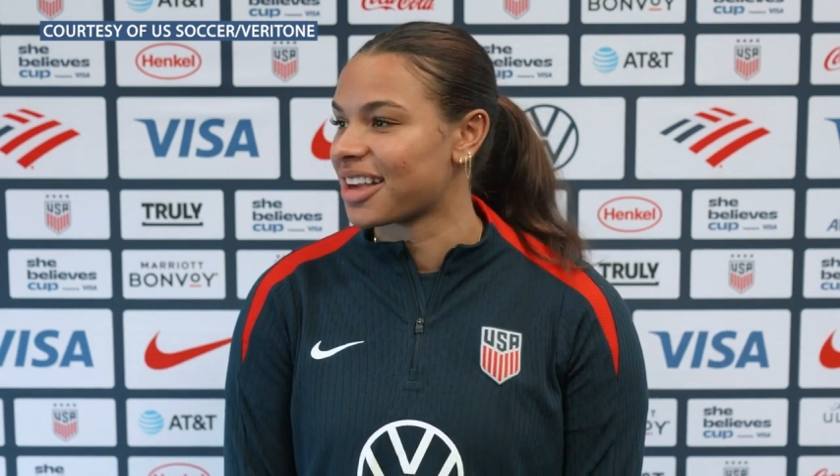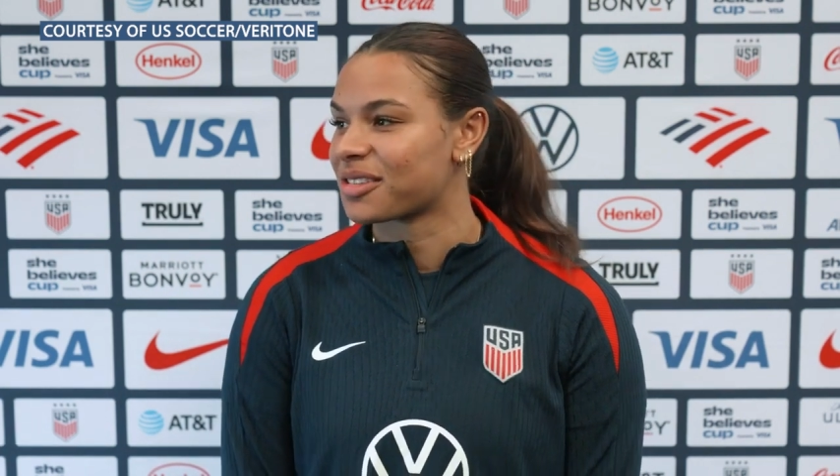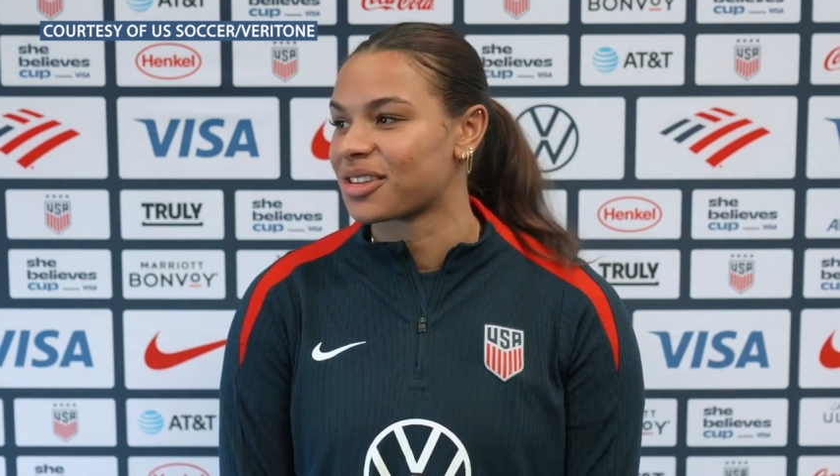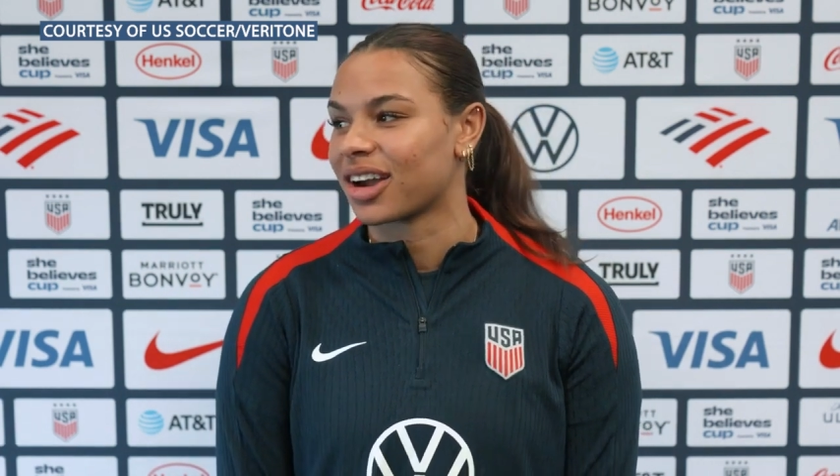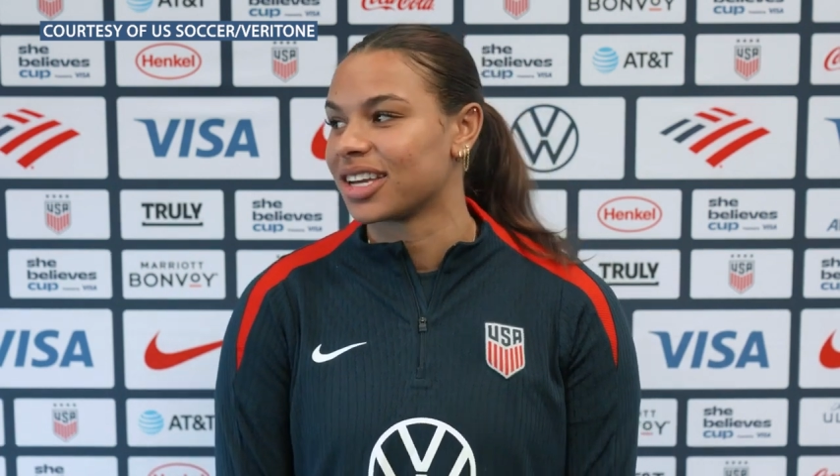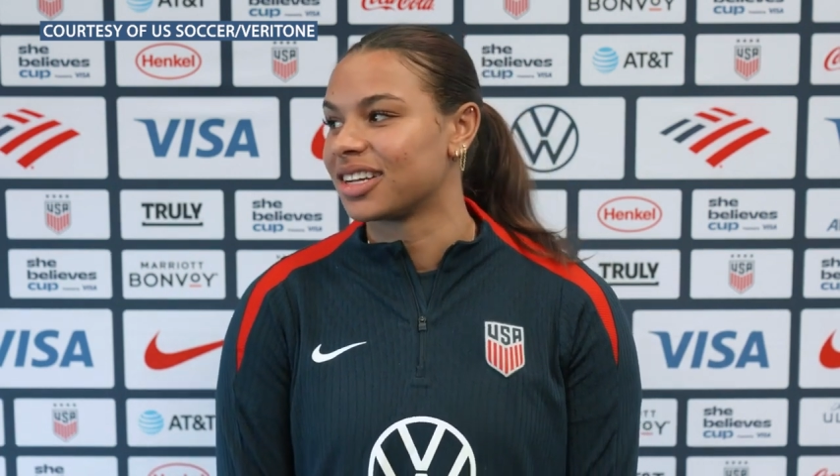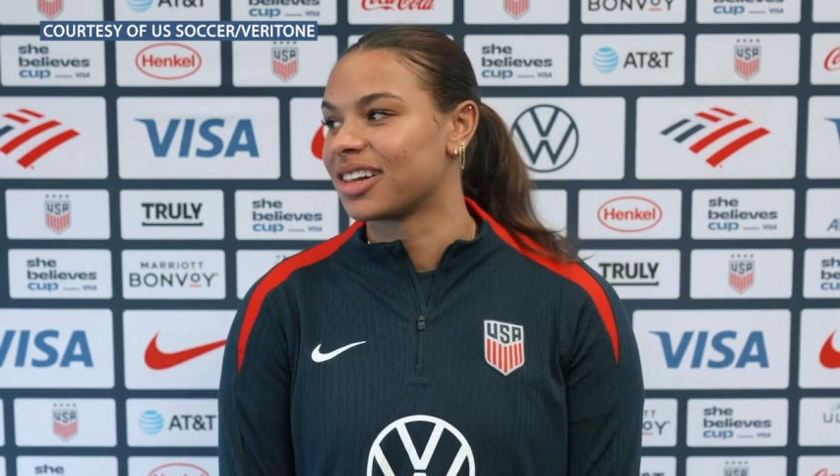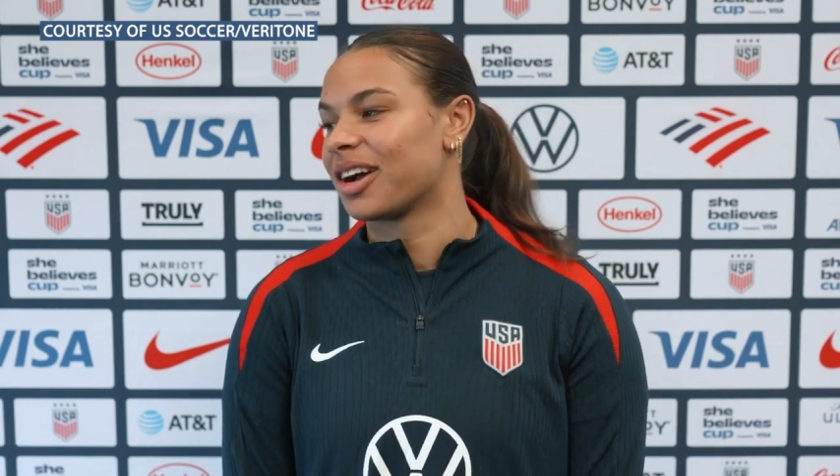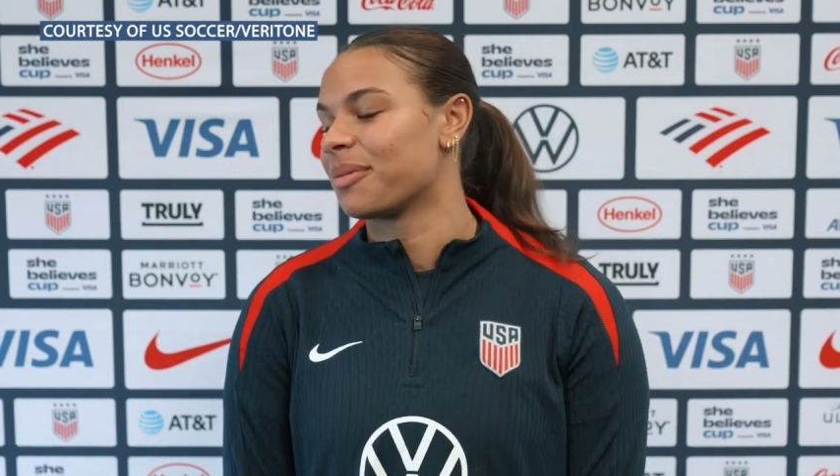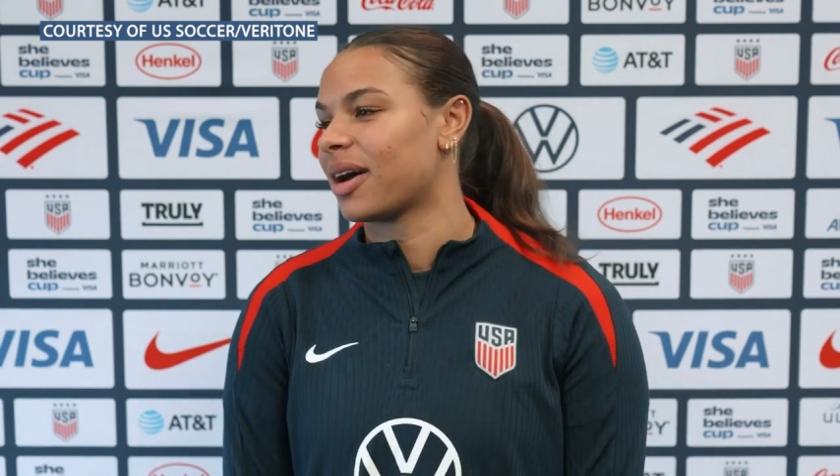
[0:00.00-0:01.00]
I was talking to
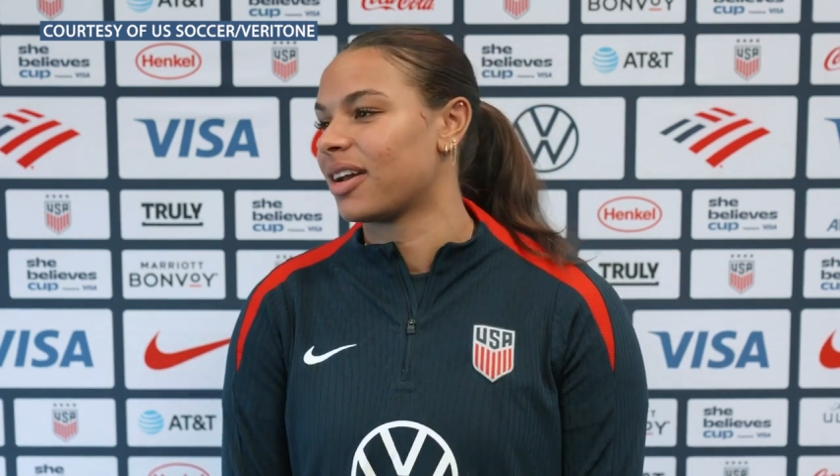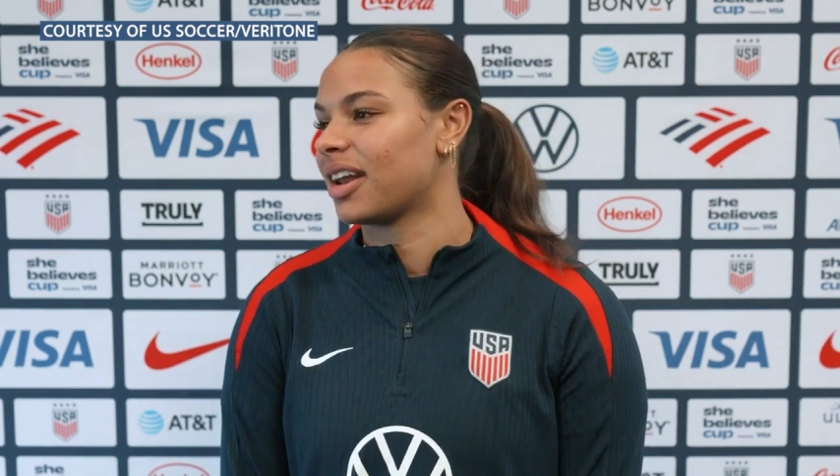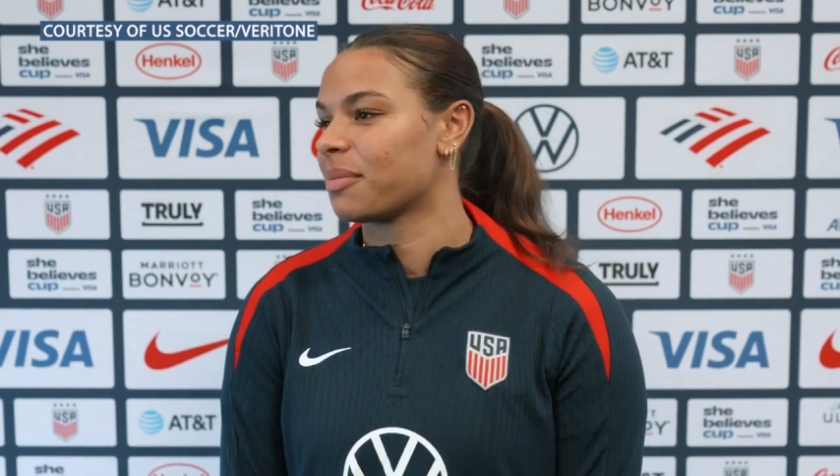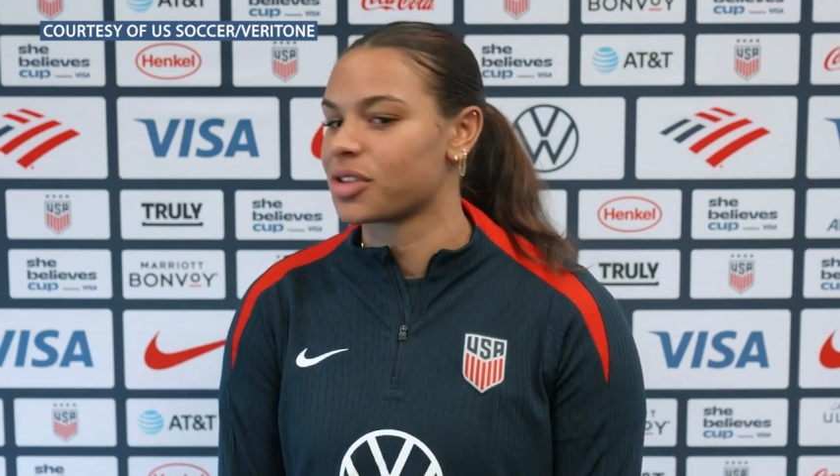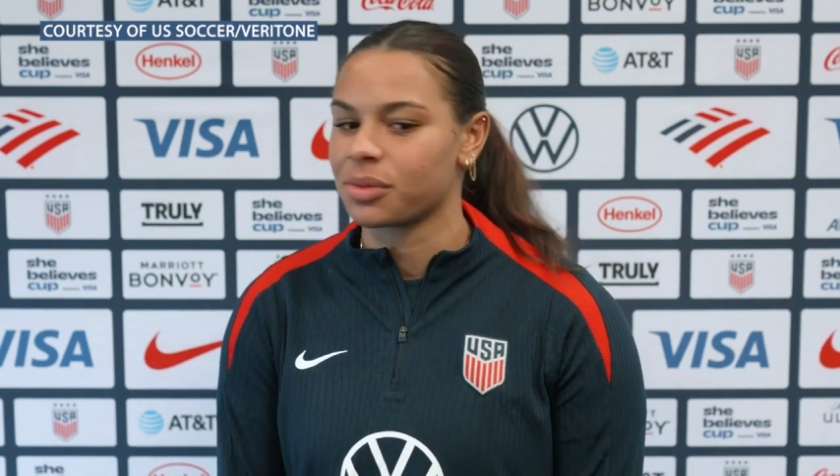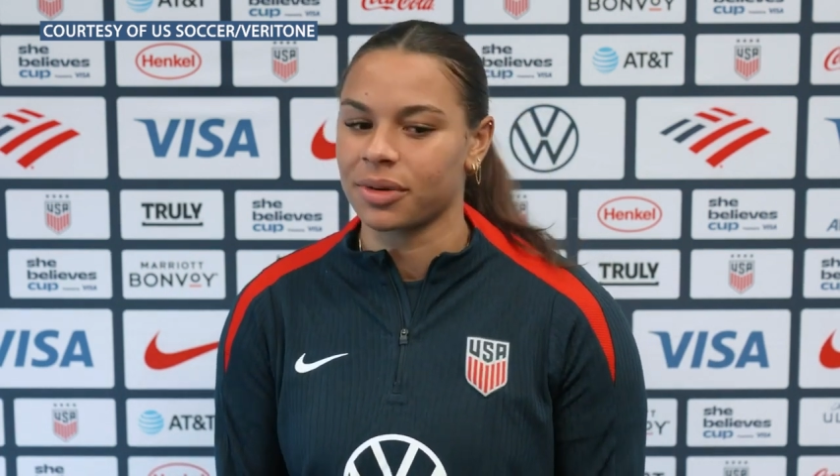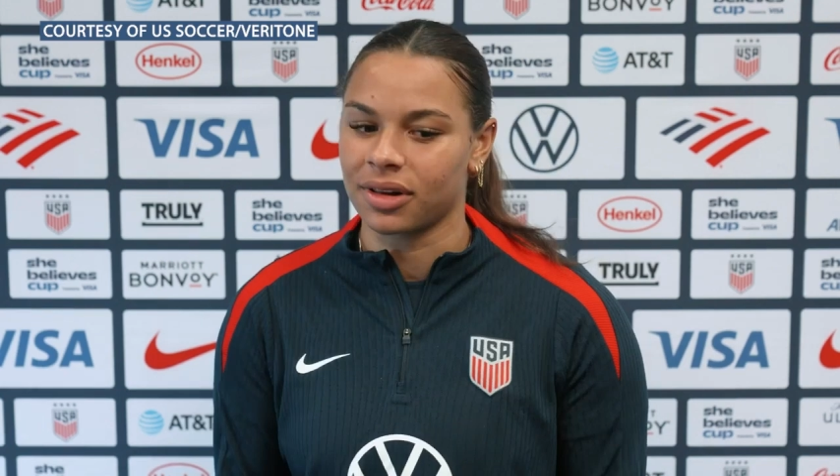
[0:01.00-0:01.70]
Claire about it, and I'm super